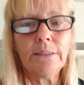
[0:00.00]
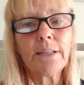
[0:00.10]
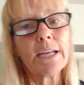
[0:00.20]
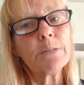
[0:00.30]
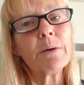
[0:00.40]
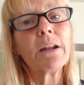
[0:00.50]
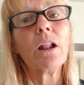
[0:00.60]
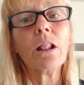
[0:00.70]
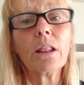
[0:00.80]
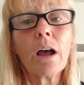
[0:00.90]
they spend
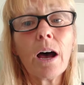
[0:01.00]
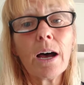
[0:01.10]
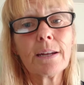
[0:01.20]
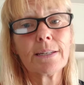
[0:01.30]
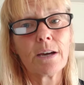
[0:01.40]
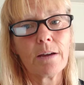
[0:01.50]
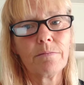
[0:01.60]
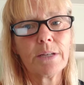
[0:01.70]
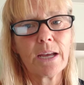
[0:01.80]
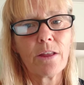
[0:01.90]
a lot of
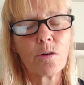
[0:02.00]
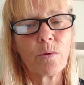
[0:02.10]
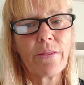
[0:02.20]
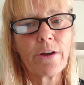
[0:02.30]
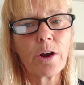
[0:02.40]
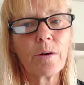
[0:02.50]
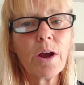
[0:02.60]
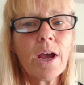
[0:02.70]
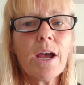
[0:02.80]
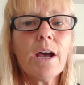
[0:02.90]
time together with
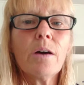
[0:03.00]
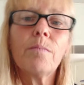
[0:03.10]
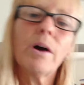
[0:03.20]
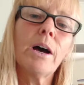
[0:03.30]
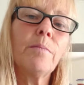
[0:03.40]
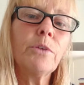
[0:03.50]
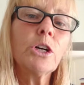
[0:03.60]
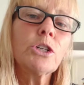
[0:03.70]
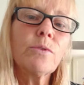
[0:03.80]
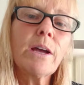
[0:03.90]
their um,
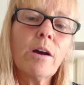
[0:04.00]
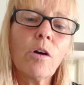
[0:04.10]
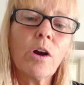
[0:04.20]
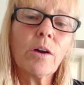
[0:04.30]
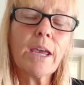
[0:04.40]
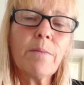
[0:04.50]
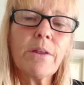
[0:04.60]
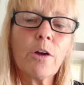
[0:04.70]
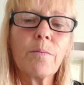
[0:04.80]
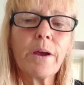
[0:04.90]
nurturing or
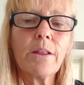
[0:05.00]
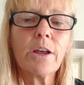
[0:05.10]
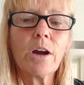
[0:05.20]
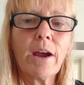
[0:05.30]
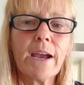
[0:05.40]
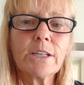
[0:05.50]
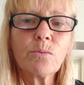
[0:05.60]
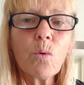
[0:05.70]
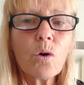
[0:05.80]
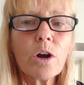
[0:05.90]
keeping their their
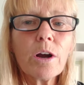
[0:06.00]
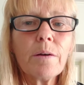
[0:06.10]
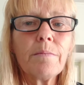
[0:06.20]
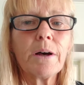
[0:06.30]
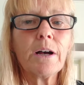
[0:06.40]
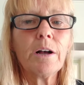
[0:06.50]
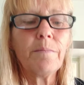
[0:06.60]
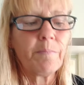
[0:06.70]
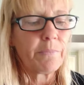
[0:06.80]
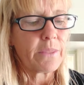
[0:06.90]
eggs warm.
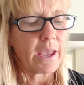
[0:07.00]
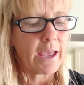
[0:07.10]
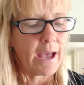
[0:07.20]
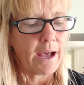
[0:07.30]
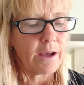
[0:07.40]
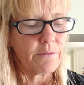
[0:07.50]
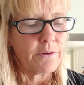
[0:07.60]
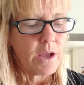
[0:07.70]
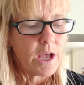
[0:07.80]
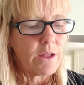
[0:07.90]
Um, they
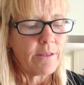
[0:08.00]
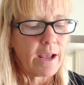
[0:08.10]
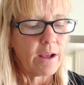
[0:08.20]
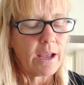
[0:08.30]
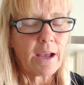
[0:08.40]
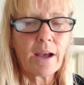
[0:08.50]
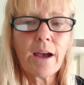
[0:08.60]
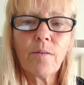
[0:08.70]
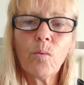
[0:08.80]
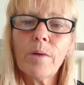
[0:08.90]
have they
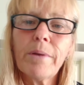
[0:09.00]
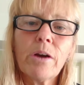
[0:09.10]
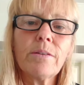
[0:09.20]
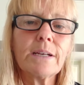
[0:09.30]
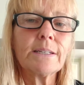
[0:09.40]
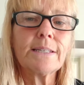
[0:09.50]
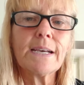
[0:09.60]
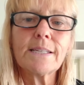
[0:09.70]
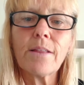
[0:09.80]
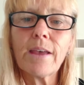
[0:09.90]
have one parent that
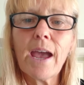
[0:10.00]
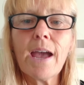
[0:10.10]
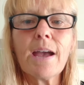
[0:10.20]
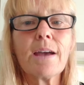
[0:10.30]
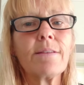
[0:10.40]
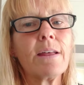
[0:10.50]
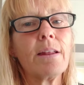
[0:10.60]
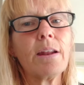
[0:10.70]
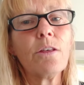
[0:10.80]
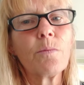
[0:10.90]
stays on the egg and
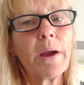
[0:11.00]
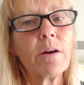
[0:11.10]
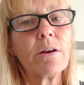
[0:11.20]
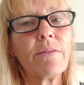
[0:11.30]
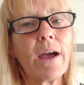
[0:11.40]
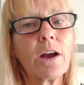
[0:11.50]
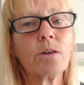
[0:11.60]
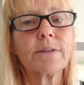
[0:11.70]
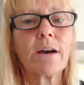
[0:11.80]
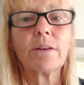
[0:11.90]
then another parent that
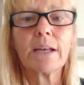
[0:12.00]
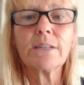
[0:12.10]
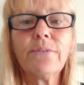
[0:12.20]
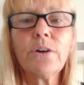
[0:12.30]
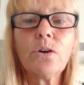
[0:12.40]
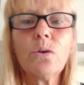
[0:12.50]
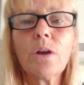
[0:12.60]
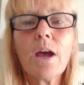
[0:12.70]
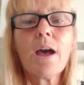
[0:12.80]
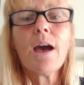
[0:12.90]
goes out and
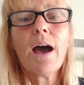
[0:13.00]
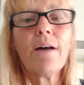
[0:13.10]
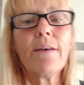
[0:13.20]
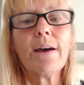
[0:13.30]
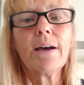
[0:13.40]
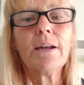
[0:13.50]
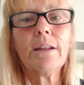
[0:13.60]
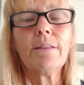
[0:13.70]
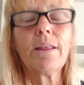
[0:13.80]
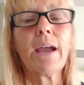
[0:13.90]
food and
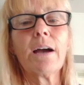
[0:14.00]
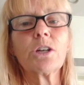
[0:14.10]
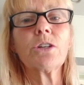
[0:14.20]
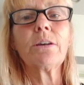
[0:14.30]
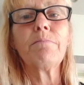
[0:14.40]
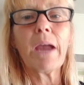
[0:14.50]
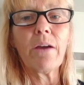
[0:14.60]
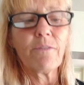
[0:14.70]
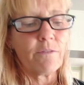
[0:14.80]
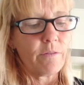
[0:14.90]
then they actually
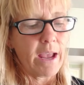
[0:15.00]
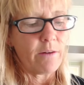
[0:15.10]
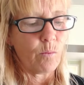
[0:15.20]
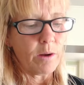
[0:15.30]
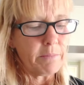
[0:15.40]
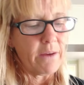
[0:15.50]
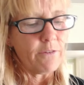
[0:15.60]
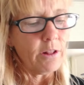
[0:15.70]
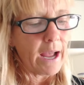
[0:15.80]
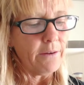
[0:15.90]
mate they have one mate
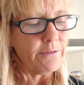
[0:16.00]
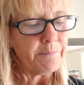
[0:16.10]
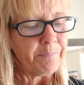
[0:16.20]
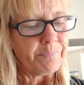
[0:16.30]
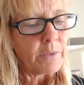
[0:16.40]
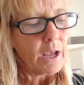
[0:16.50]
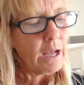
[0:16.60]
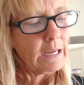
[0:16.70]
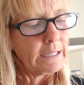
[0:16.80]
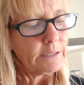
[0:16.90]
for life
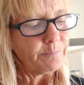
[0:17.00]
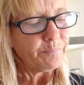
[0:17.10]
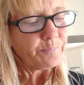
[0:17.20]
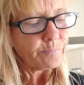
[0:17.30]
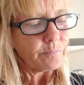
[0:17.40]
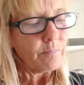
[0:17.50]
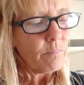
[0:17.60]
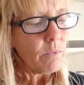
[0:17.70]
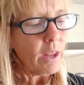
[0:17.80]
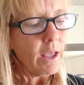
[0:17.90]
um,
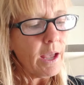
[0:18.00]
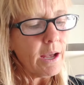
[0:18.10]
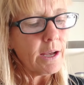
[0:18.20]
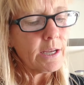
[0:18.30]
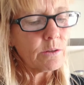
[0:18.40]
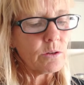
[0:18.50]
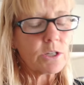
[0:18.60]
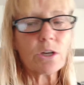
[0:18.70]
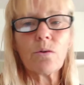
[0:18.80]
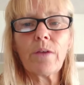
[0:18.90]
and
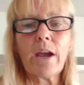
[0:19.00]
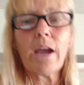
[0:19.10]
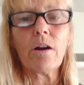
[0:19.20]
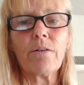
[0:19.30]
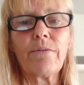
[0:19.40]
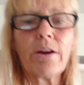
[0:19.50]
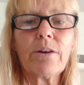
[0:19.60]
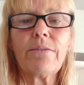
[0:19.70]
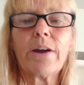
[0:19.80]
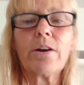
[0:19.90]
so they are
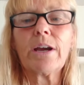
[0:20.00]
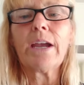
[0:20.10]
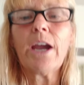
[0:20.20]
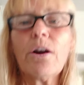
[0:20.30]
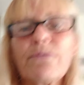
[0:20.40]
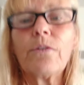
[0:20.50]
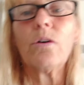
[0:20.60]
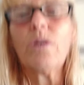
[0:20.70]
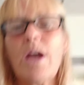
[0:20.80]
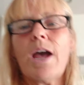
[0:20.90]
very, very
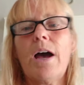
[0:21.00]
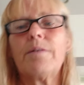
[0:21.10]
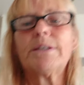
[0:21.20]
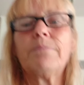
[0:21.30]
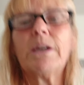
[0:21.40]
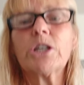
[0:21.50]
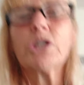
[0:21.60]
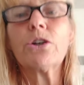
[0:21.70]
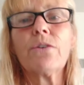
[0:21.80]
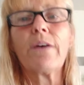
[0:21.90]
careful uh, to make
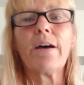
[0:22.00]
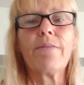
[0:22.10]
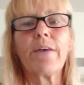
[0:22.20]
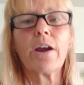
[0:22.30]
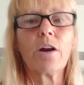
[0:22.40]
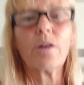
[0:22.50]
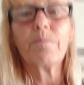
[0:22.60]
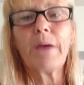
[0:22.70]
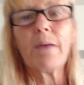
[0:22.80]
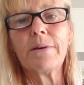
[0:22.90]
sure that
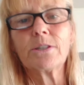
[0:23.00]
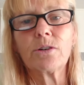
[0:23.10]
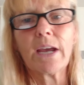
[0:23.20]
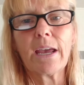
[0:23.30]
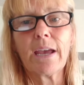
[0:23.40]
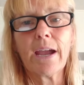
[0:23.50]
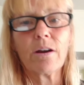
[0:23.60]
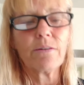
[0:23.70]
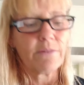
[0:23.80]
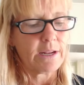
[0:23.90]
their babies are taken
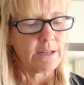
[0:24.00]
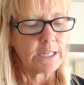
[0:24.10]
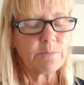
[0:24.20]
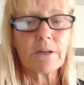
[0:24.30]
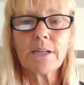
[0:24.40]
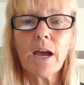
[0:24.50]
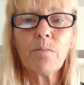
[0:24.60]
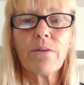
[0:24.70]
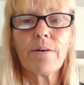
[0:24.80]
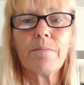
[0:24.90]
care of. And then they spend
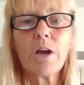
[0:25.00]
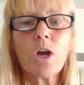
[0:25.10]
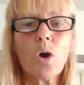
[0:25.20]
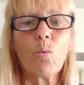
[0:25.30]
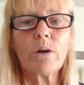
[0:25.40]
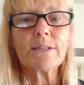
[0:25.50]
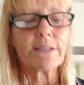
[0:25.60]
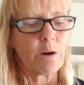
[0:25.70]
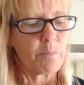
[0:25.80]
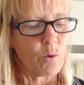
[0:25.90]
time with them once
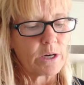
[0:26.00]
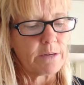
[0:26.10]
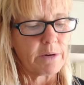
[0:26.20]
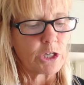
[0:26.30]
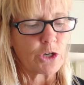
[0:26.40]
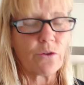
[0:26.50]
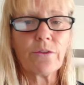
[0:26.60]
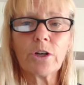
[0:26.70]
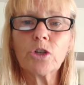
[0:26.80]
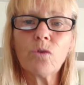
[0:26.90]
they're born to make sure
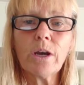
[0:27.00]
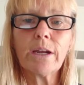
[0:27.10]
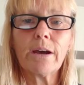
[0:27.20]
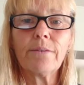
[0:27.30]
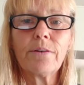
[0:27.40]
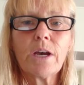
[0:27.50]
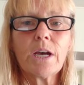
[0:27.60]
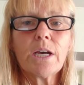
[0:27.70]
that they're strong enough